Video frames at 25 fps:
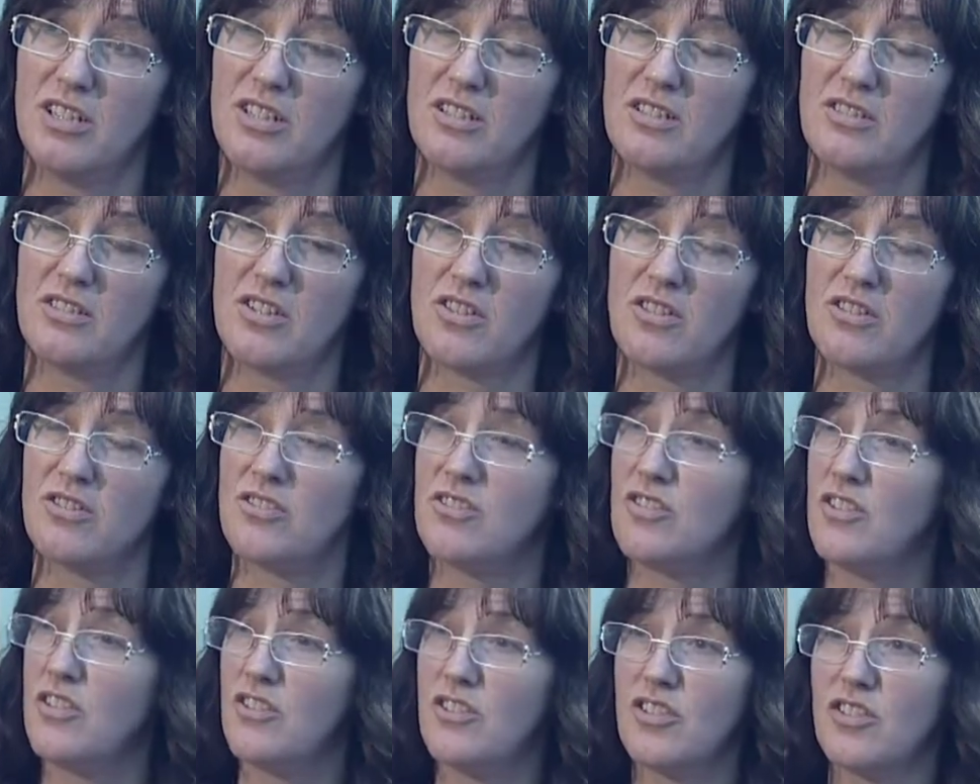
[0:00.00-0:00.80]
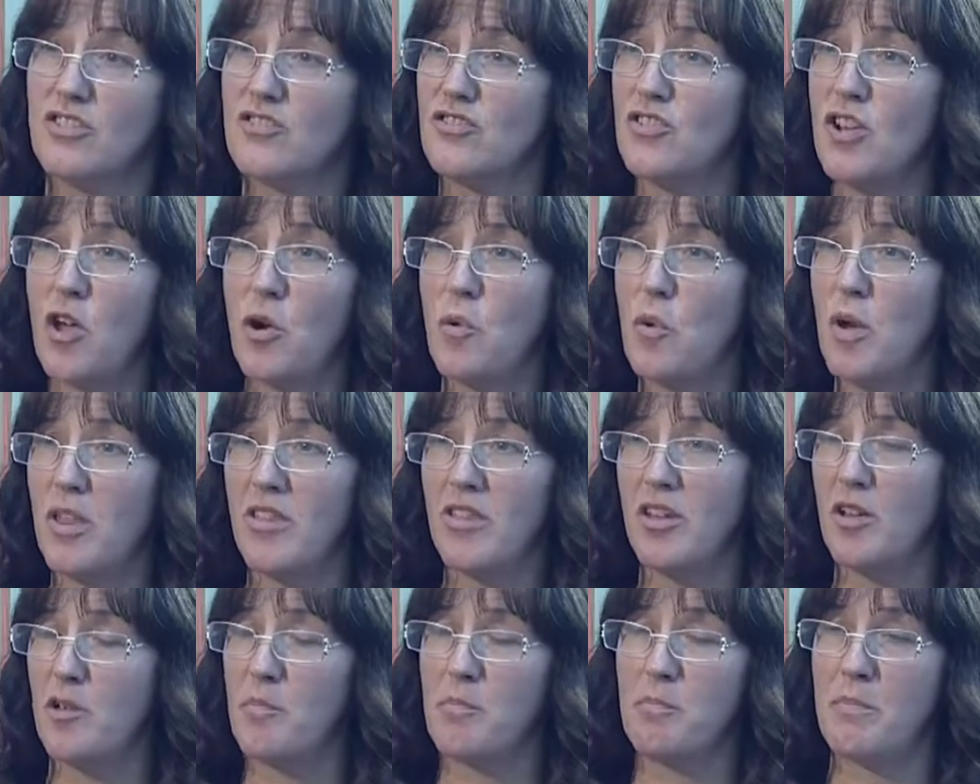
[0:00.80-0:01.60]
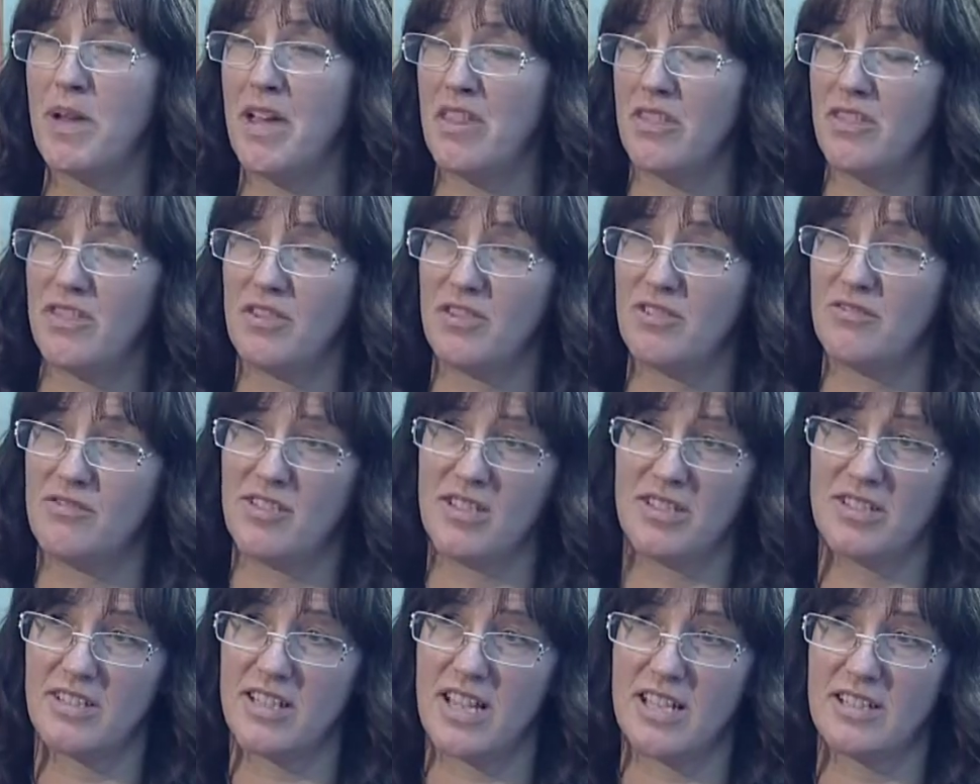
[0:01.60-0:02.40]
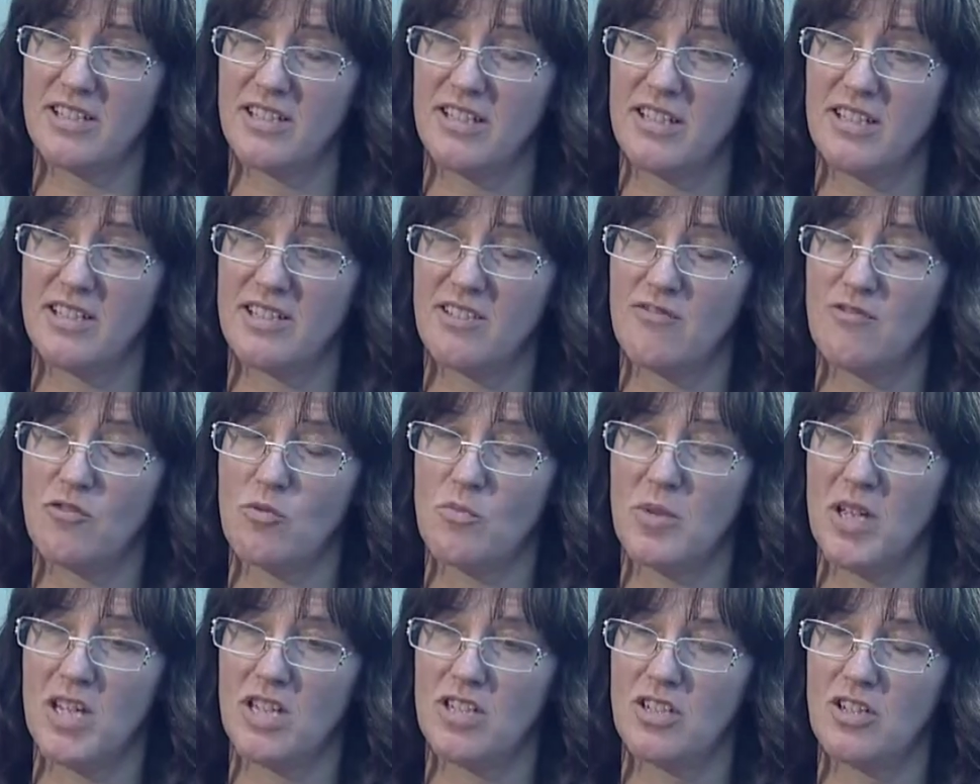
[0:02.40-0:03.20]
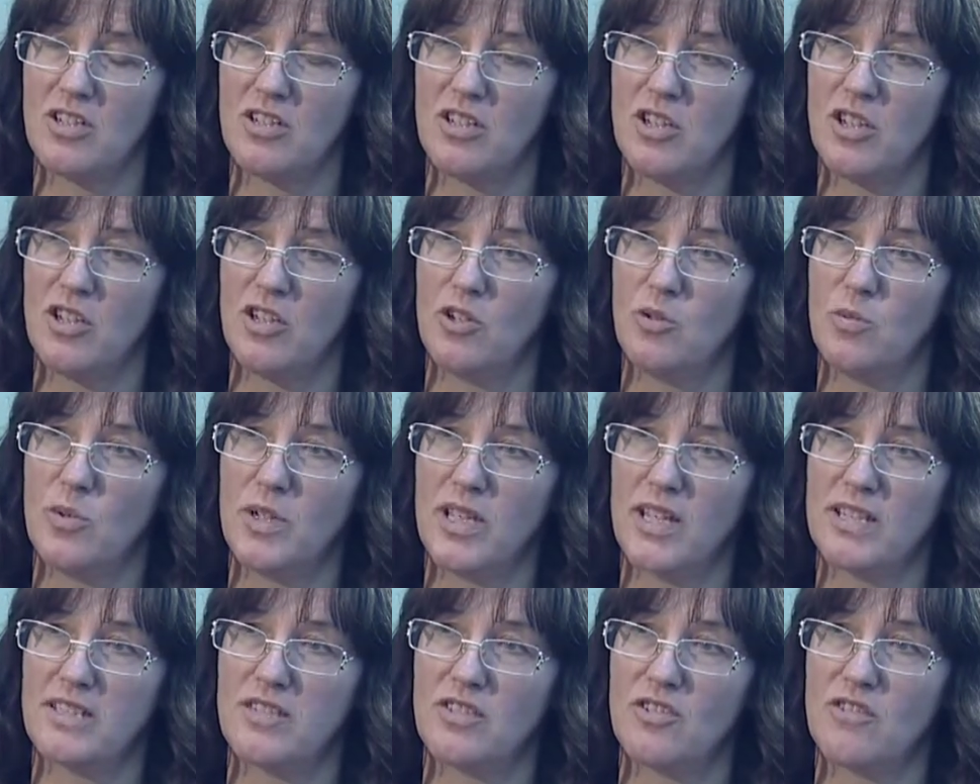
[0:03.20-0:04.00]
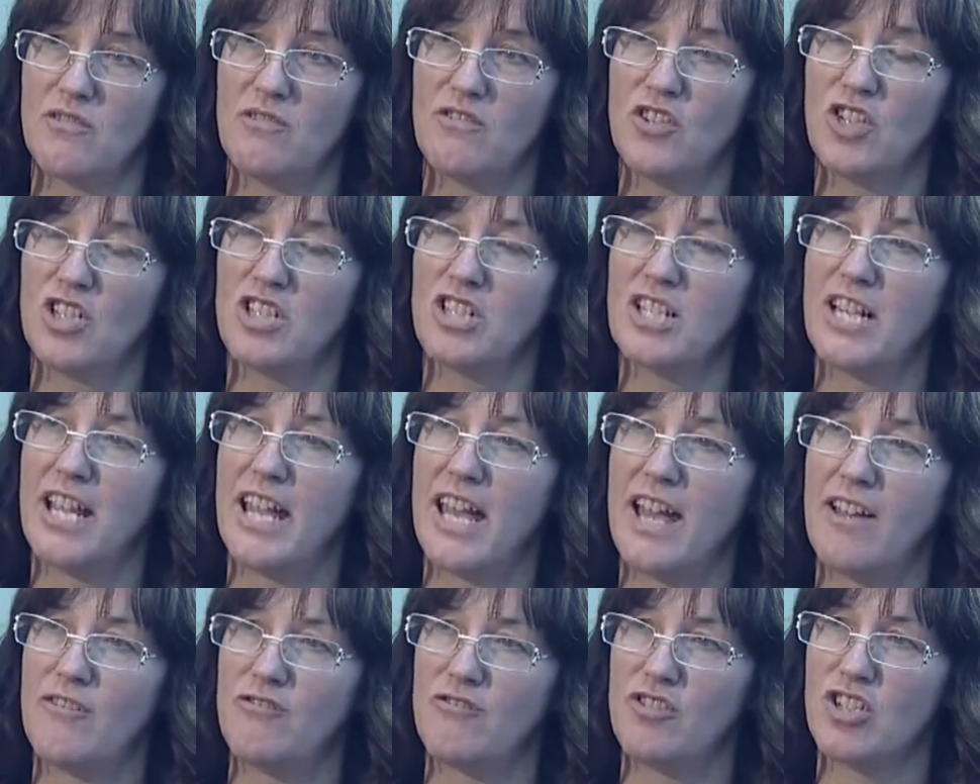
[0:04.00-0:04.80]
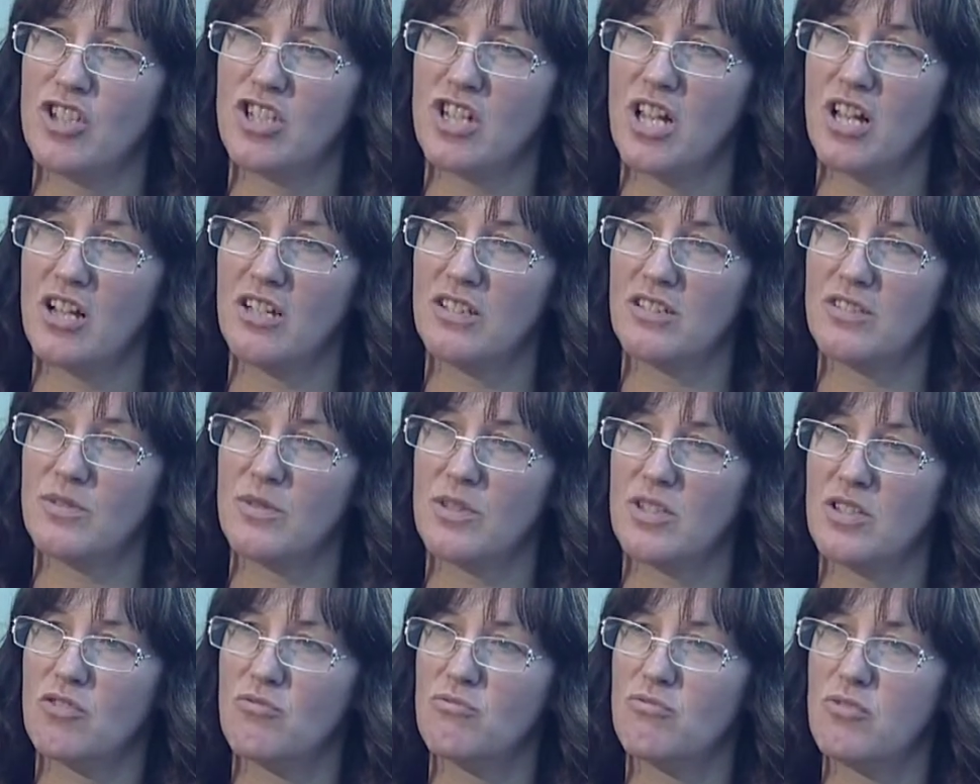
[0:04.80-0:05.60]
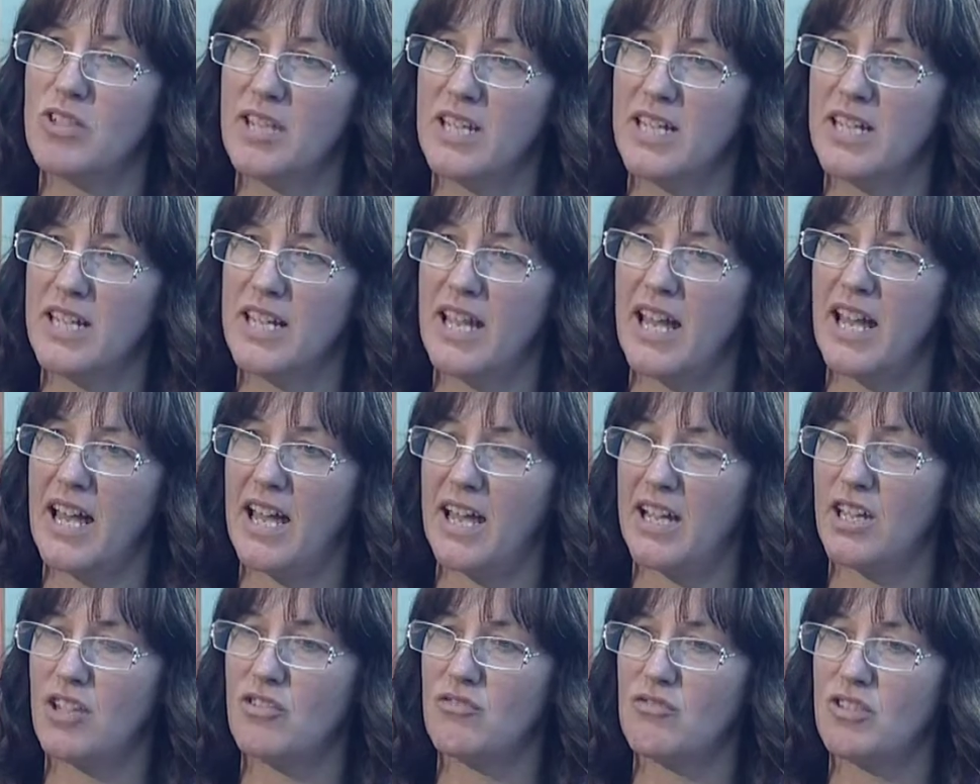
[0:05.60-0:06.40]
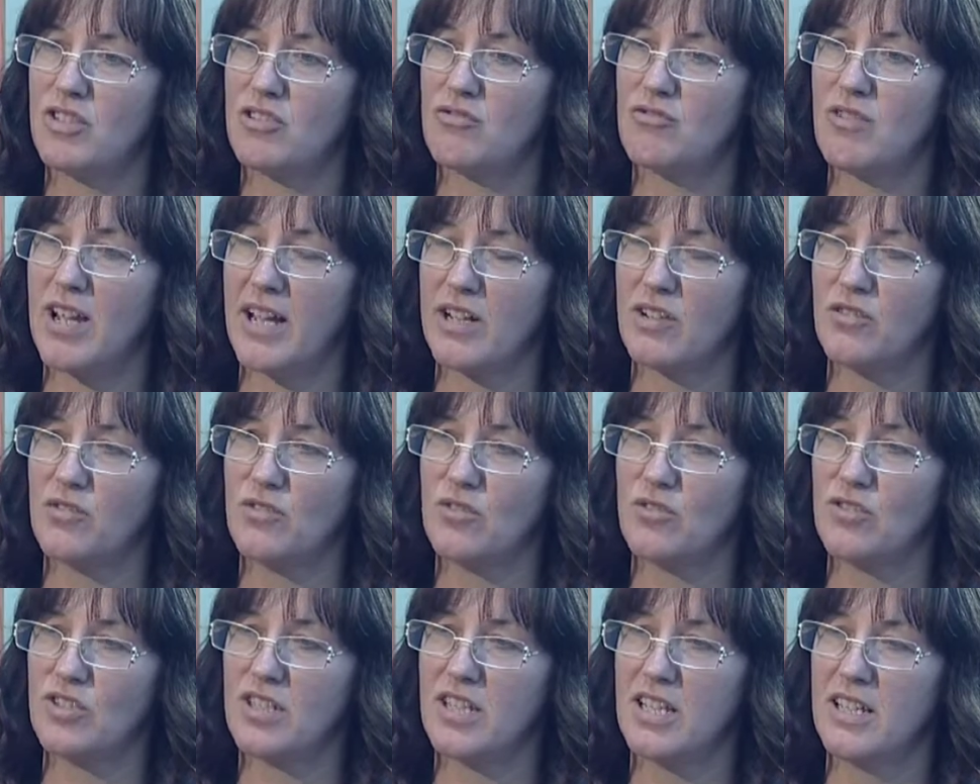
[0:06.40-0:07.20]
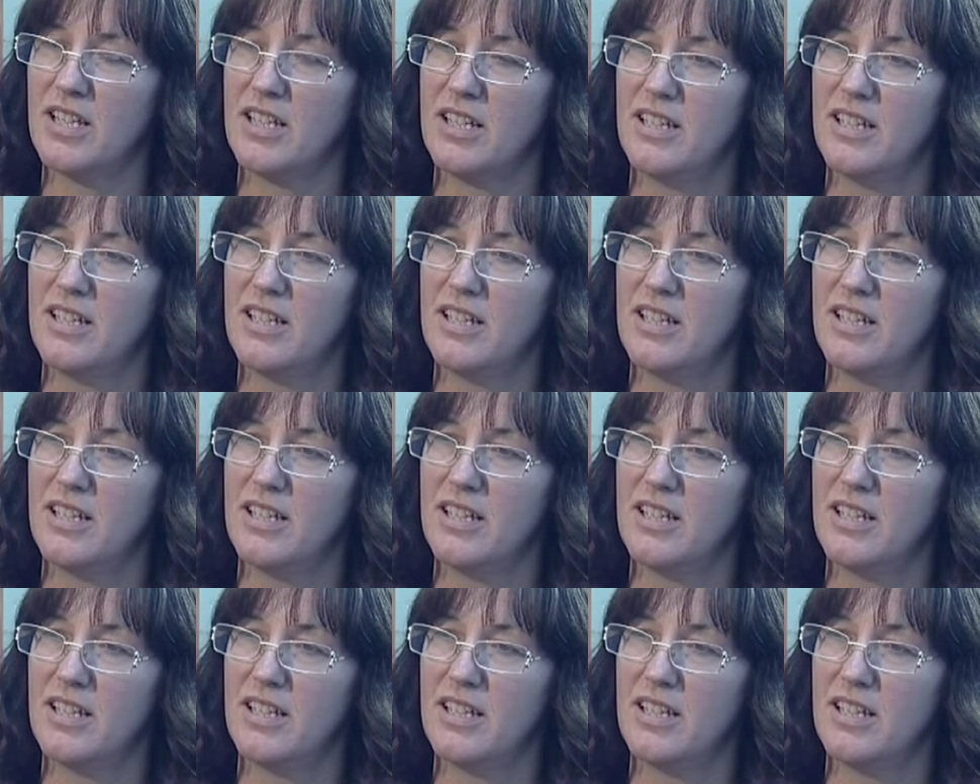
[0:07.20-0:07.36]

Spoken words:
So there's no other method of us getting this information. We get it on virtually every child, so it's a really accurate record.